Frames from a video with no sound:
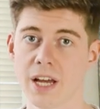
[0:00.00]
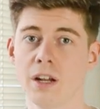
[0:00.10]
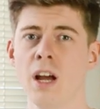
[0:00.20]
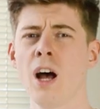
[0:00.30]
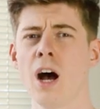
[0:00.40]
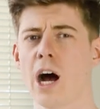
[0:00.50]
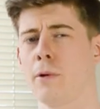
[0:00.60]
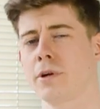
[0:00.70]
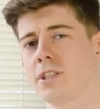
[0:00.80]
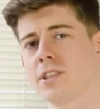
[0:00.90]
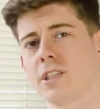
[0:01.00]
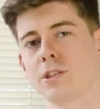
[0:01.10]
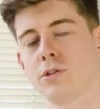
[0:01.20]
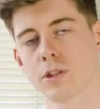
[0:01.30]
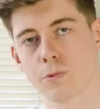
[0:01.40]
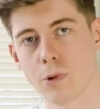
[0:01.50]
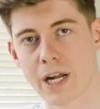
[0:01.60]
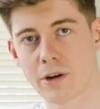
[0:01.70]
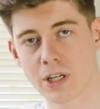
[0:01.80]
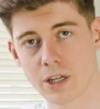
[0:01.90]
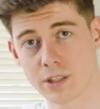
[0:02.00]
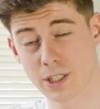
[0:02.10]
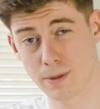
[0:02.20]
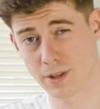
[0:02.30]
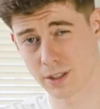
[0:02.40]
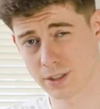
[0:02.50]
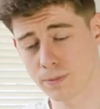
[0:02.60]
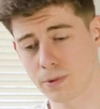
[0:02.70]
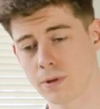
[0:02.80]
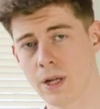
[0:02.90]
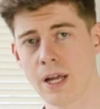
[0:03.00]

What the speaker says: And I wanted to stick to just one aldehyde to keep things simple.